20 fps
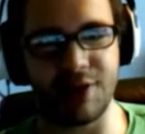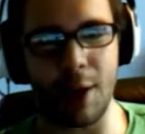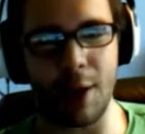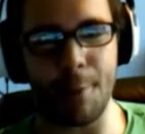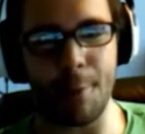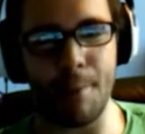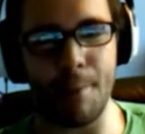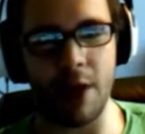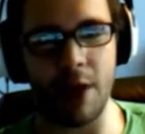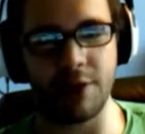
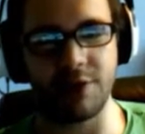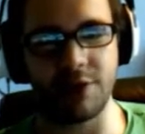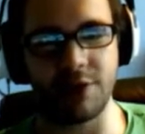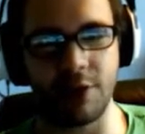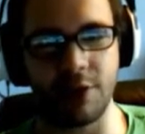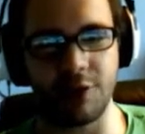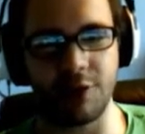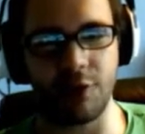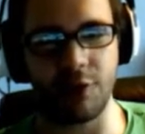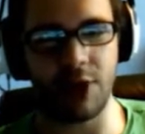
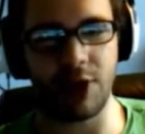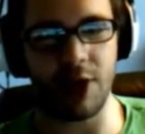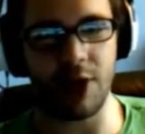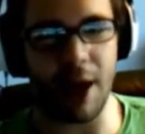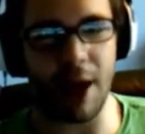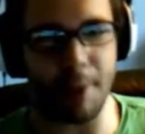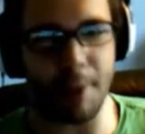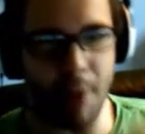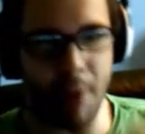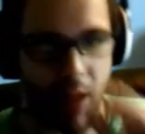monsters, they're
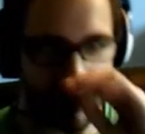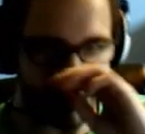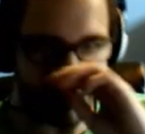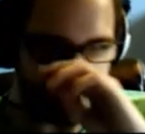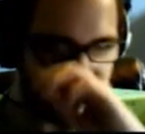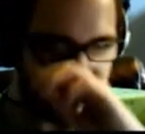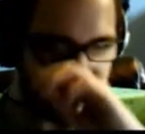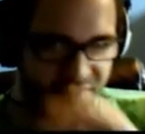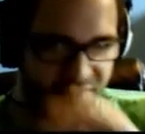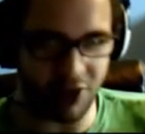like monsters
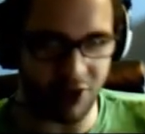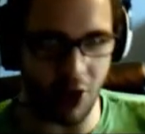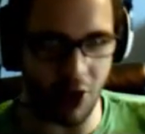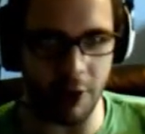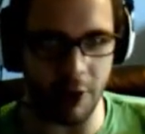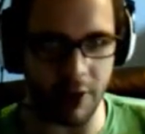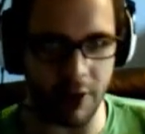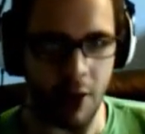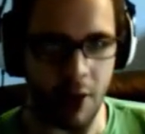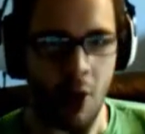from a
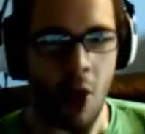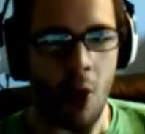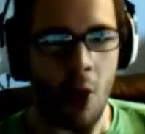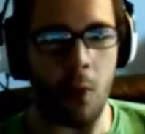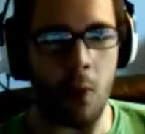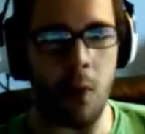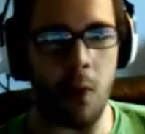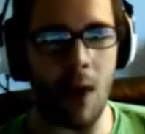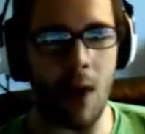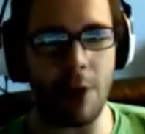story.
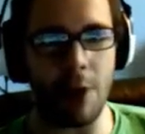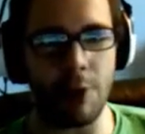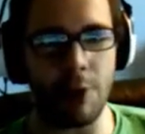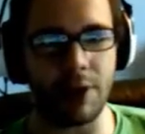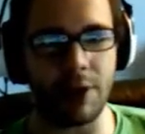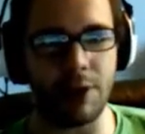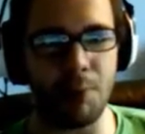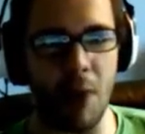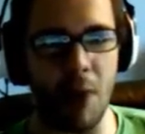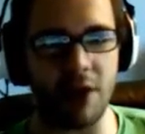Why would
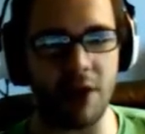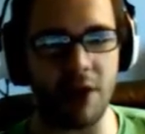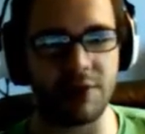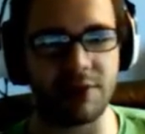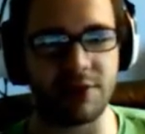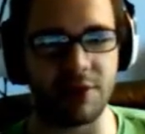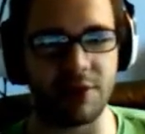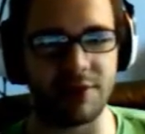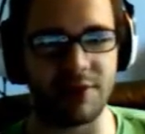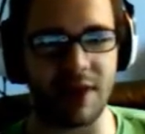
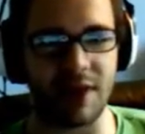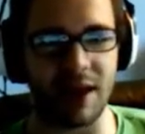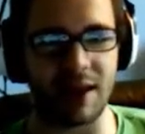monsters like